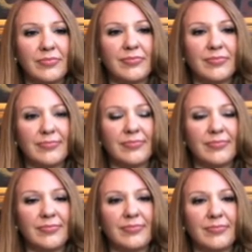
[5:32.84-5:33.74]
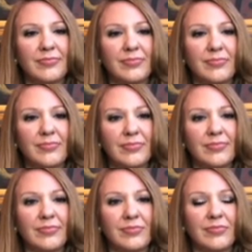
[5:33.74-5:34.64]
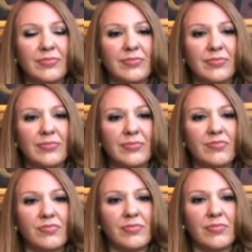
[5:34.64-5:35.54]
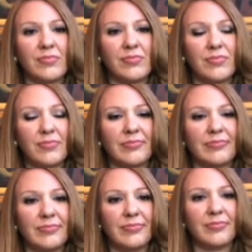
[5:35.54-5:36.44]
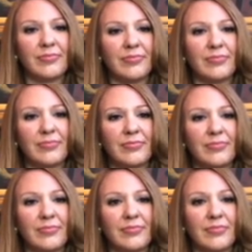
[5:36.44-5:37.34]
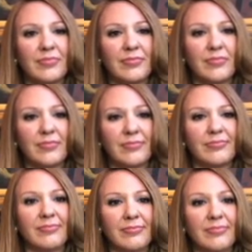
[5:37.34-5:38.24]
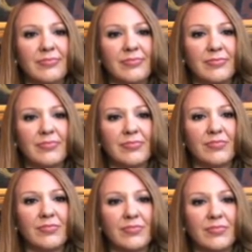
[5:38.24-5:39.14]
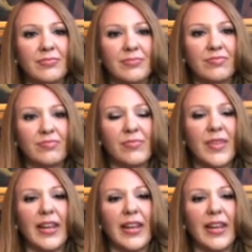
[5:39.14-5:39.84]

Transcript: [no speech]